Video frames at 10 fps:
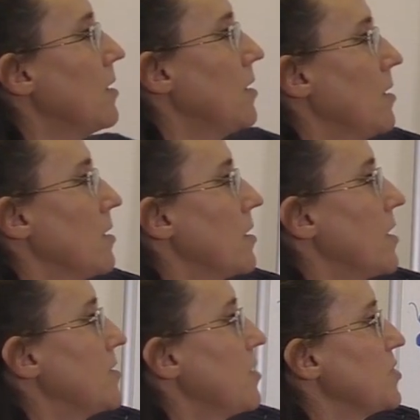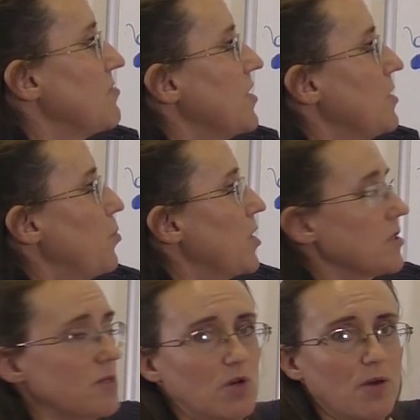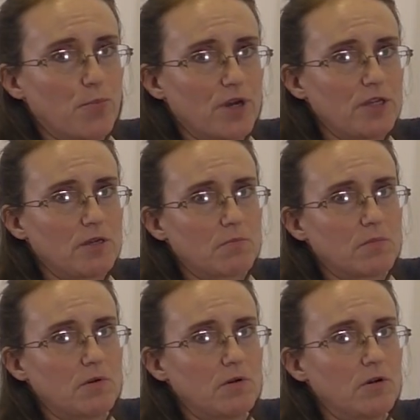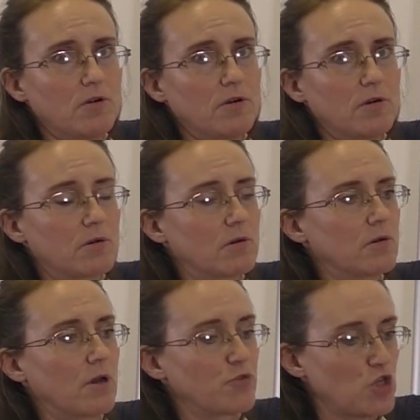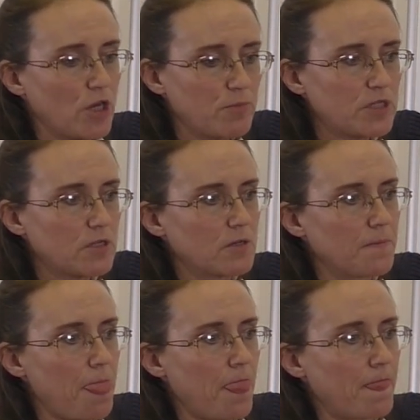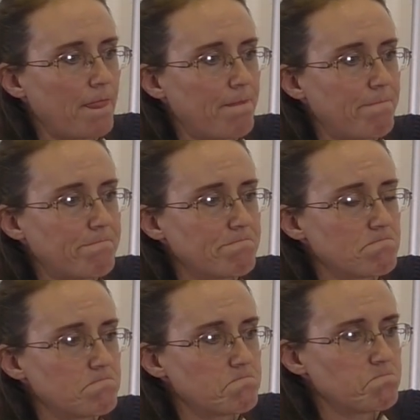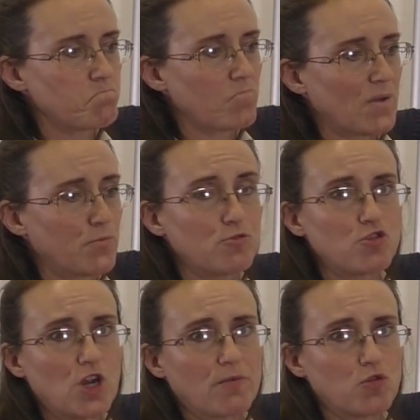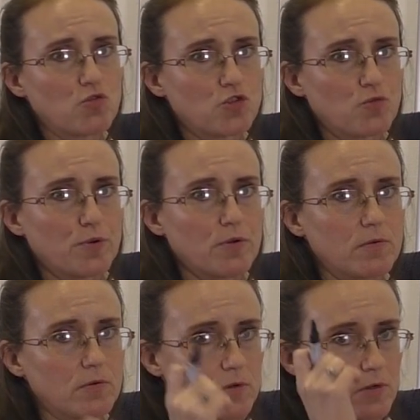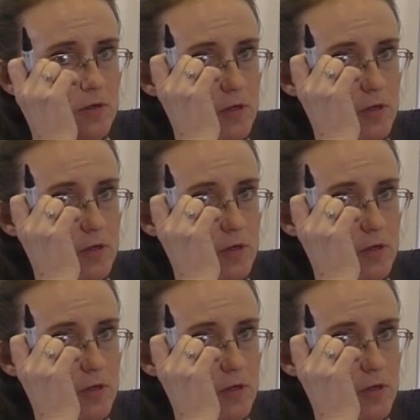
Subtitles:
if it is an international one. Here you go through all the interviews inside the